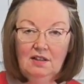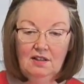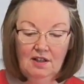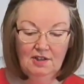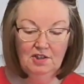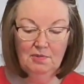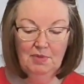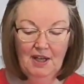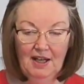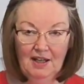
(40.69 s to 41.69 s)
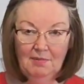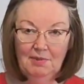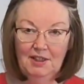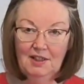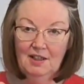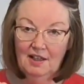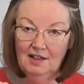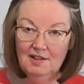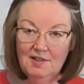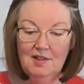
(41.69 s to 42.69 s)
large pan
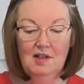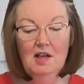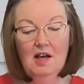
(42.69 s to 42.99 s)
because